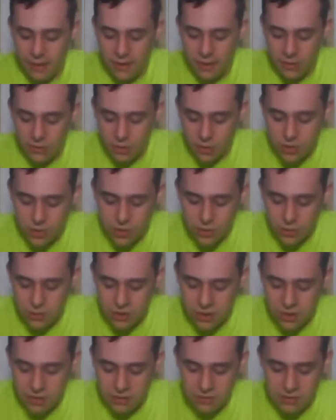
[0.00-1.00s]
Those are
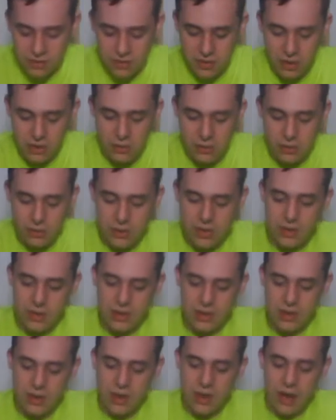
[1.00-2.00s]
really good for those.
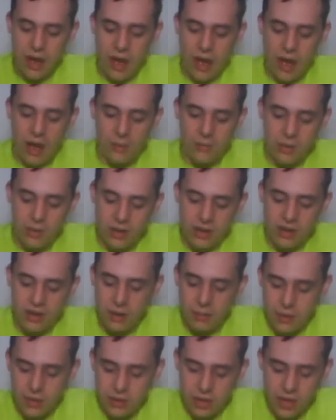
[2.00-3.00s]
You get
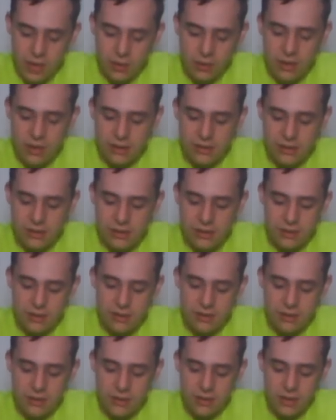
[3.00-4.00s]
number
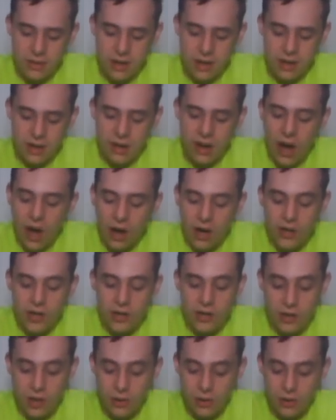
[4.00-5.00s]
tokens, you get
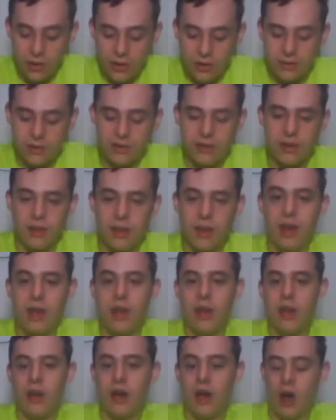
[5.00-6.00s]
conquer tokens.
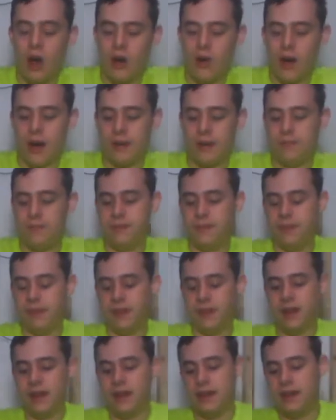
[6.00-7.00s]
Alright,
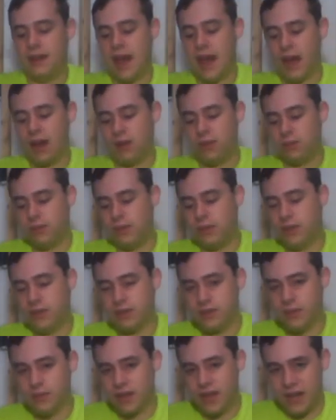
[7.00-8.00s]
now,
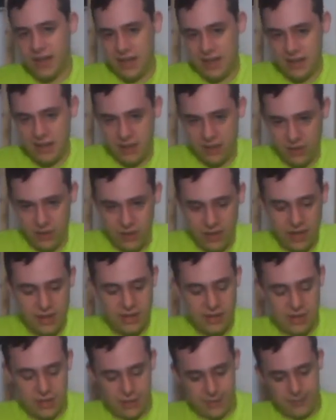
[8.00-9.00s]
there's something I need to tell you
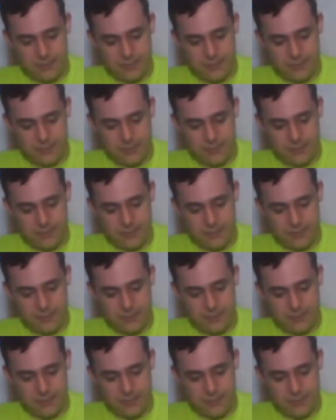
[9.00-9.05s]
guys too.